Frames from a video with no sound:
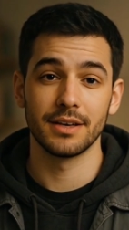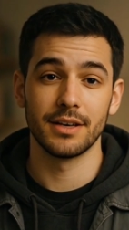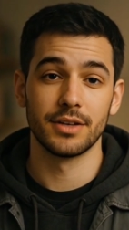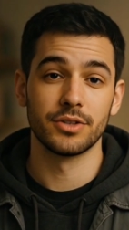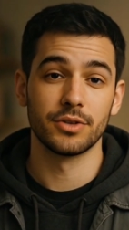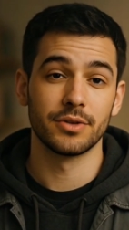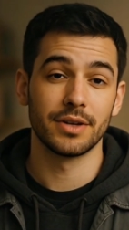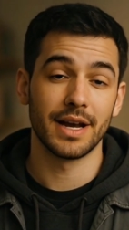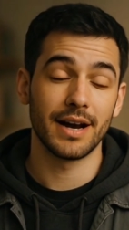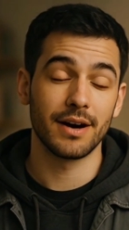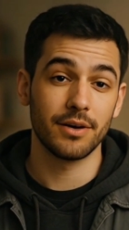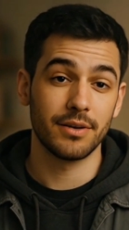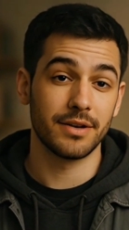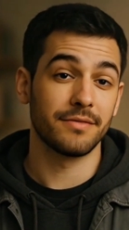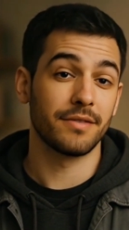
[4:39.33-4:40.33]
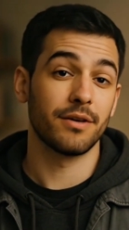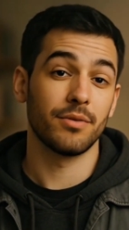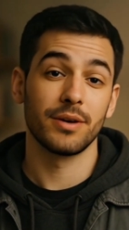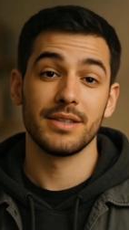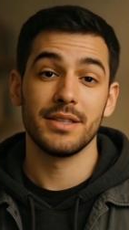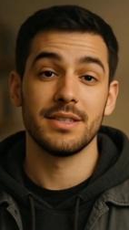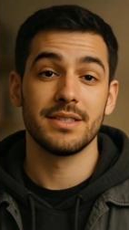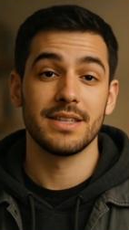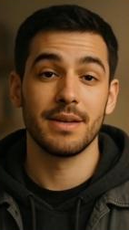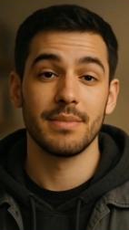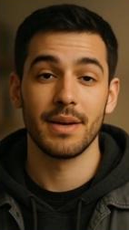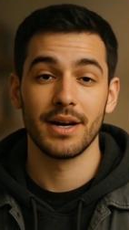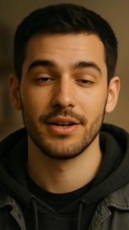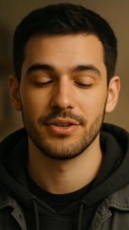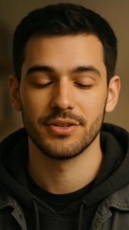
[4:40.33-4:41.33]
So now, if I want this same
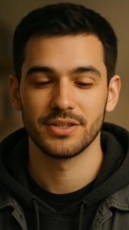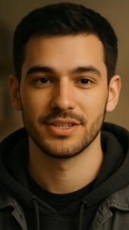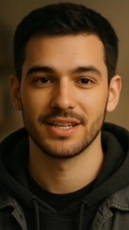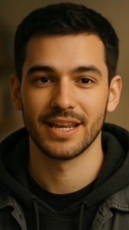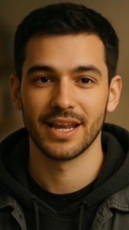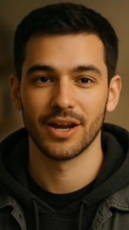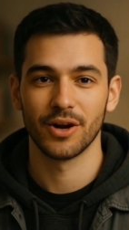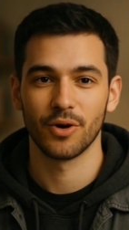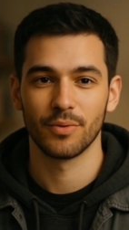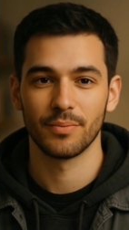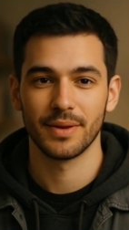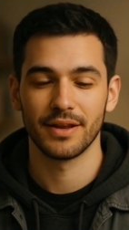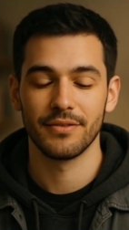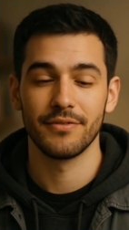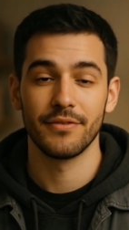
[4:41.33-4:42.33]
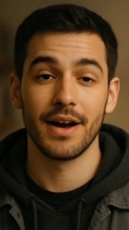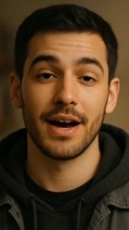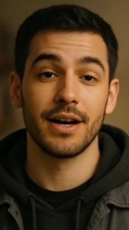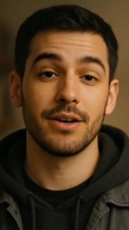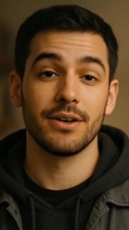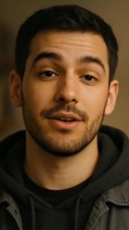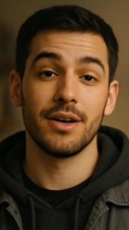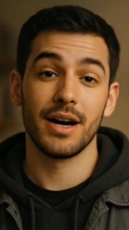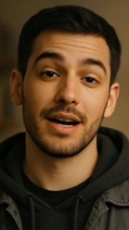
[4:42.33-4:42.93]
miner sitting at home by the fire, I